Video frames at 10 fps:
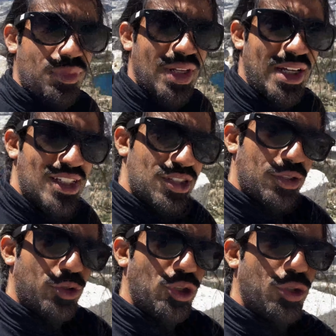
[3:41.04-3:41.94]
is to
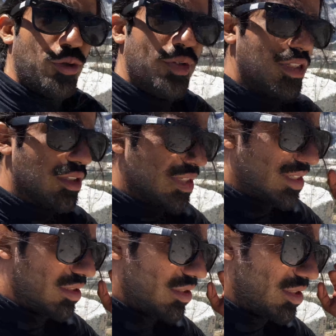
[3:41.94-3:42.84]
tune in
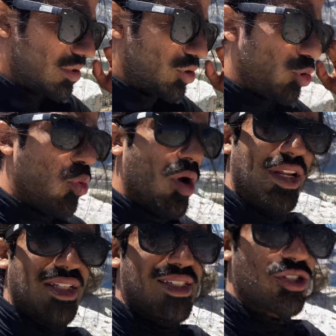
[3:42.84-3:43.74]
to what
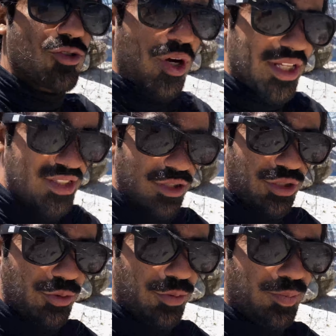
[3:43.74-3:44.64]
it's trying to tell
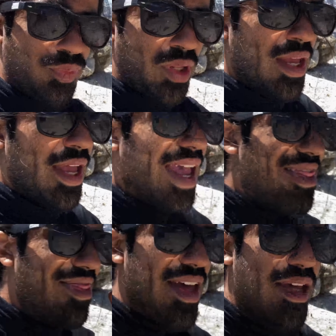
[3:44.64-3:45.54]
you
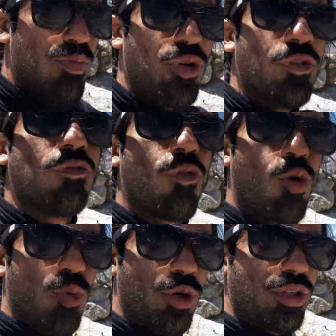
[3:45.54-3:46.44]
and then move
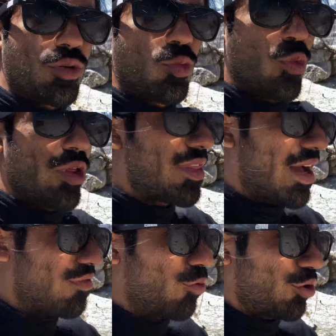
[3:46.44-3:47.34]
forward with that
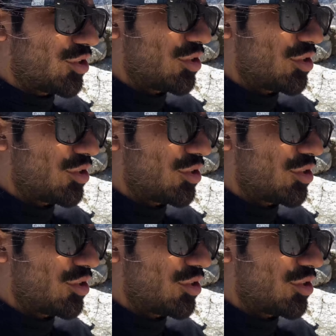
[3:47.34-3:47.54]
force.